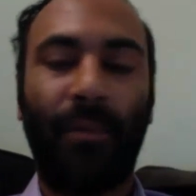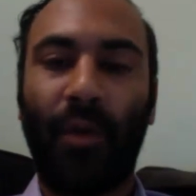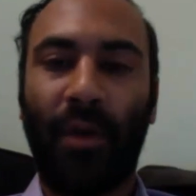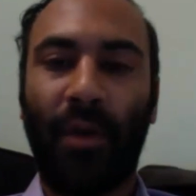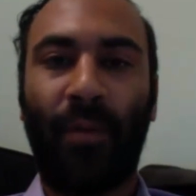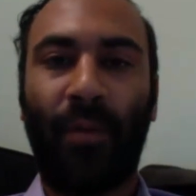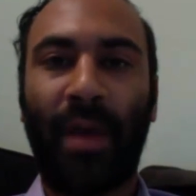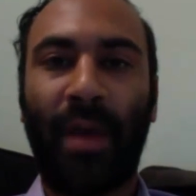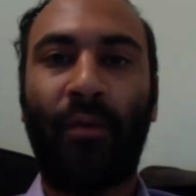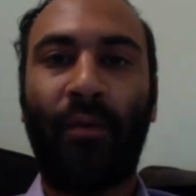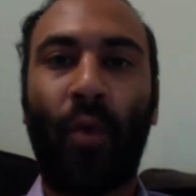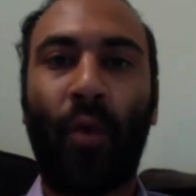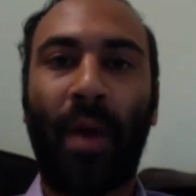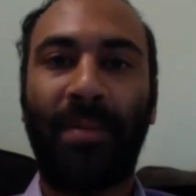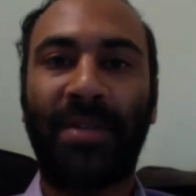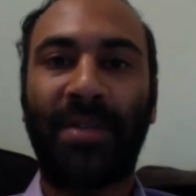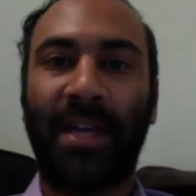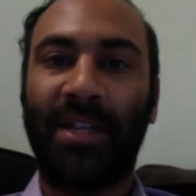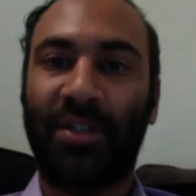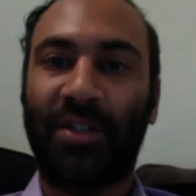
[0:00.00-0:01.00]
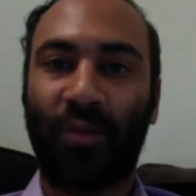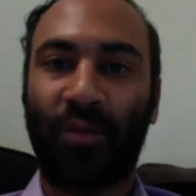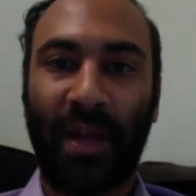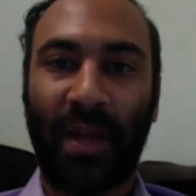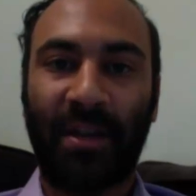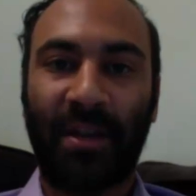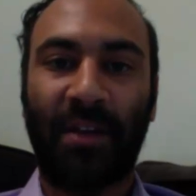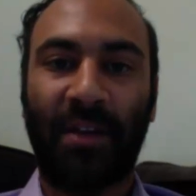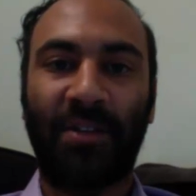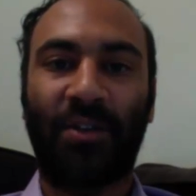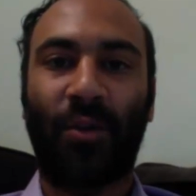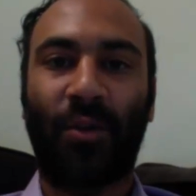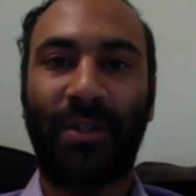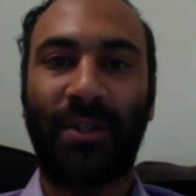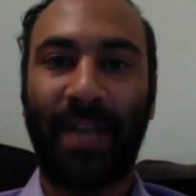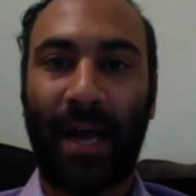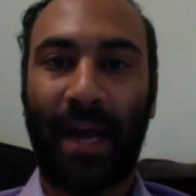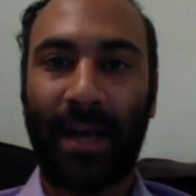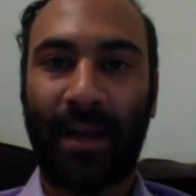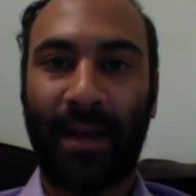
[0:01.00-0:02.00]
We have a website. It's
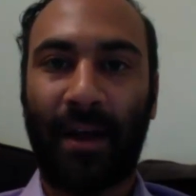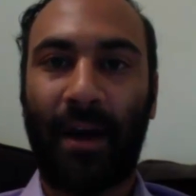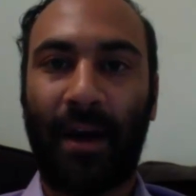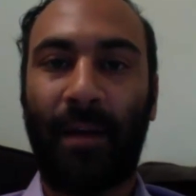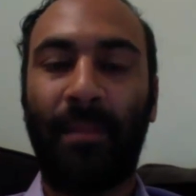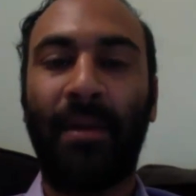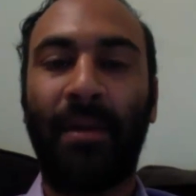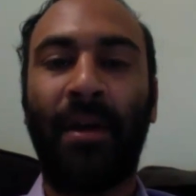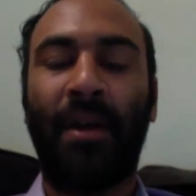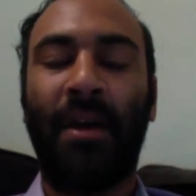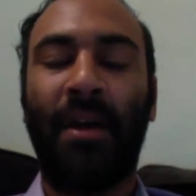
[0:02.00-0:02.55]
raytonsolar.com.